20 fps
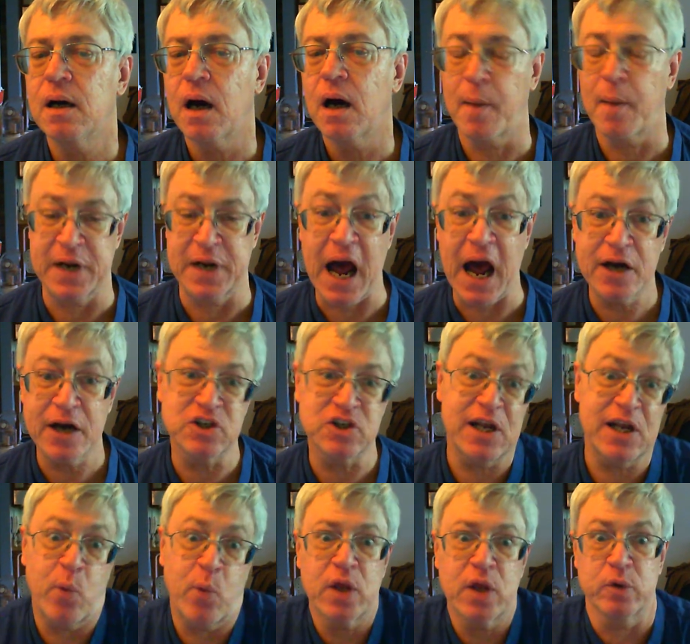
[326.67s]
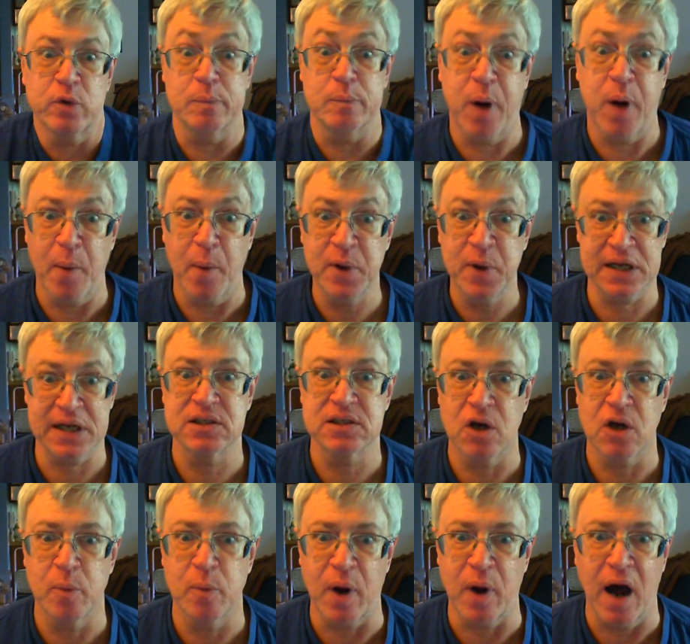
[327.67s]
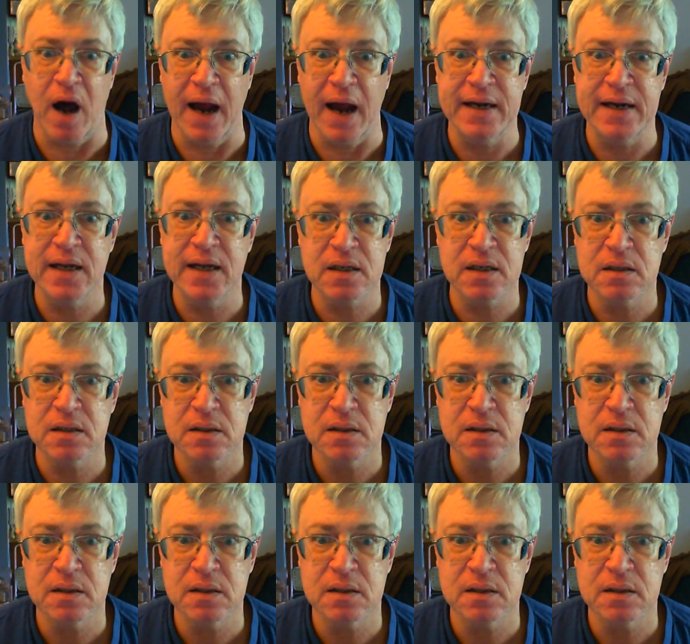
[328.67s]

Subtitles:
I mean, I understand why the Republicans aren't behind it.